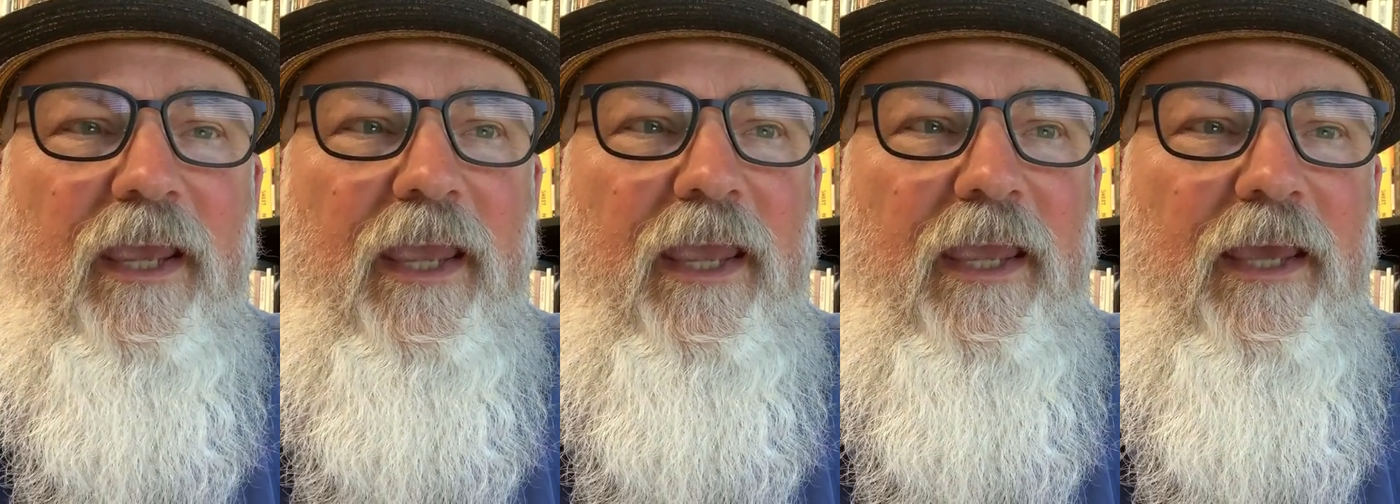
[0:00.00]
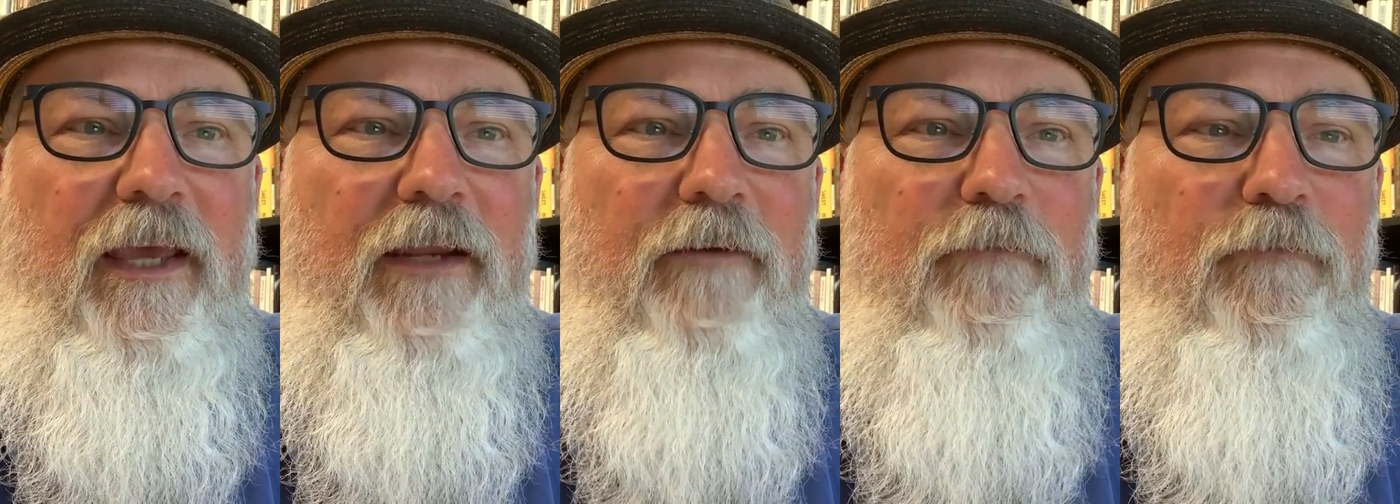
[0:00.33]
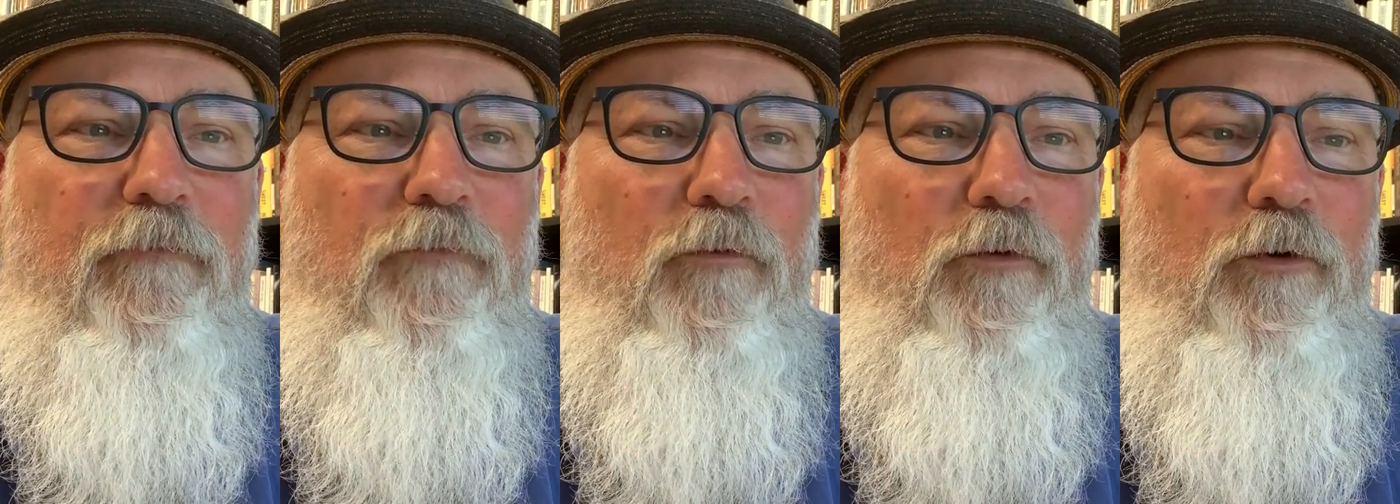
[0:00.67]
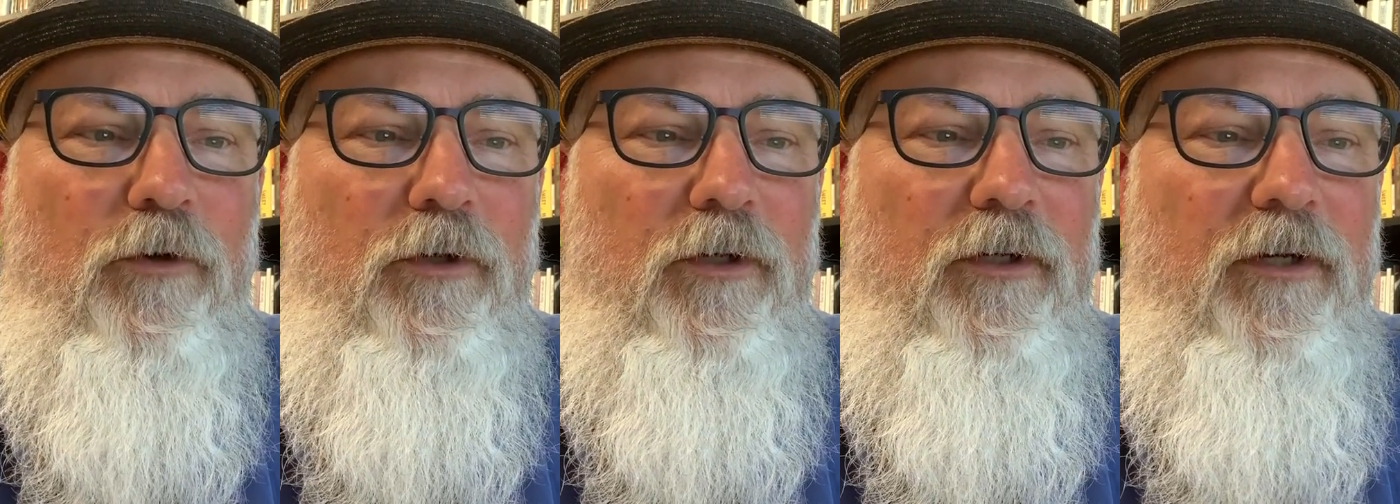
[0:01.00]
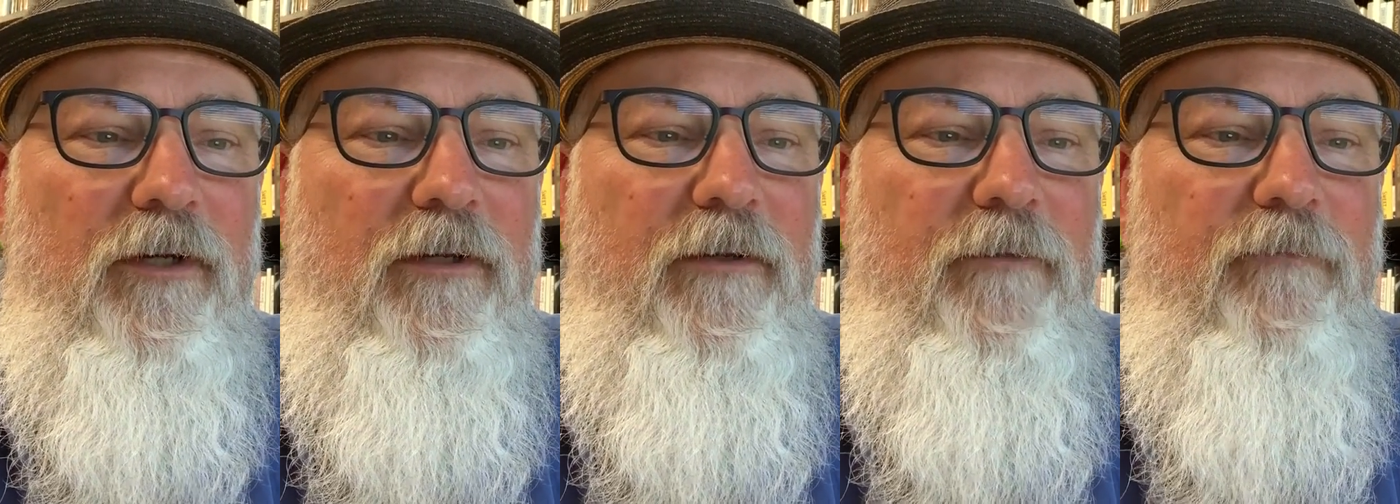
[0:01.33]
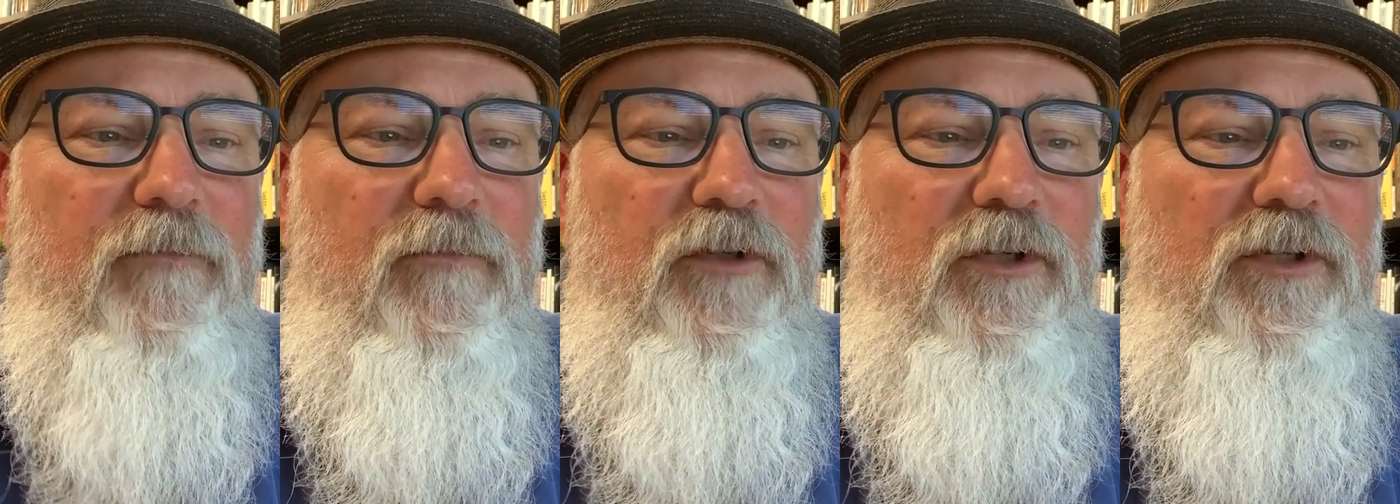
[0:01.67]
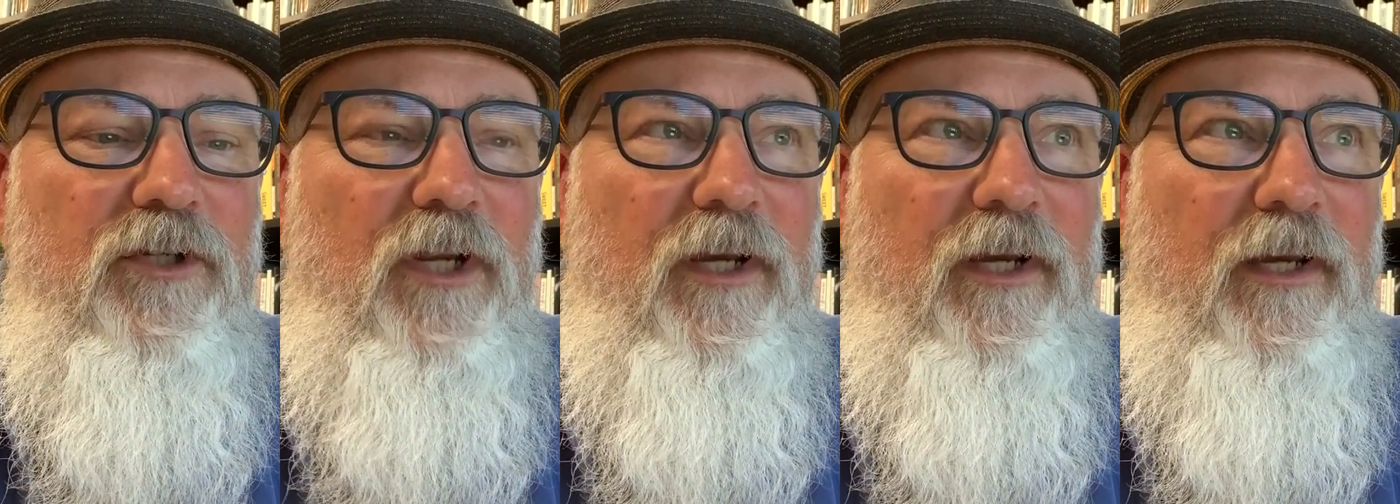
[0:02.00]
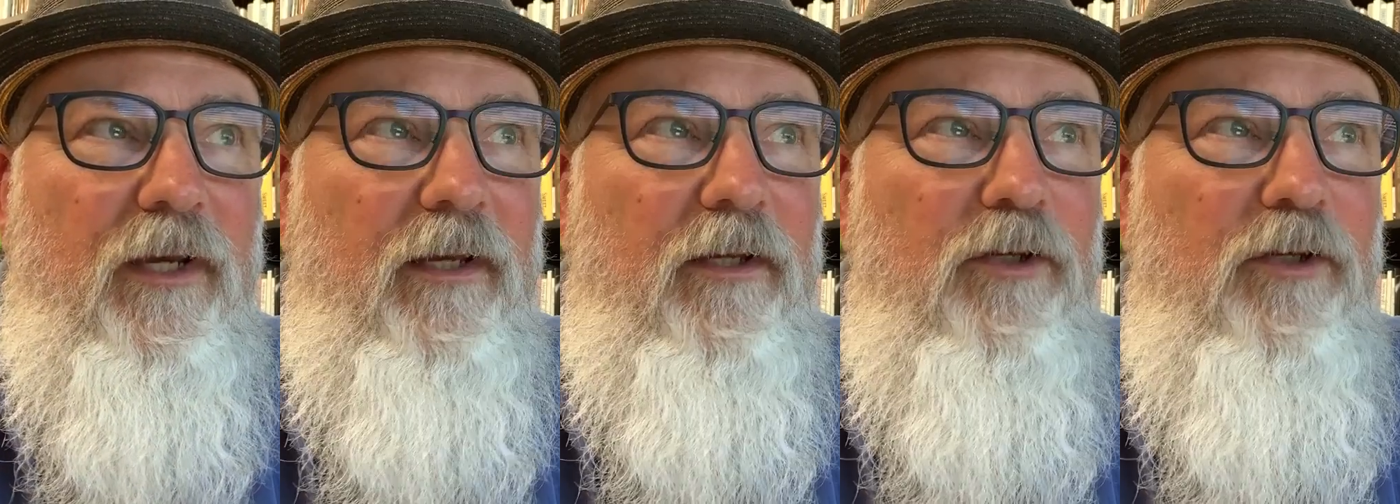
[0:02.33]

and for just a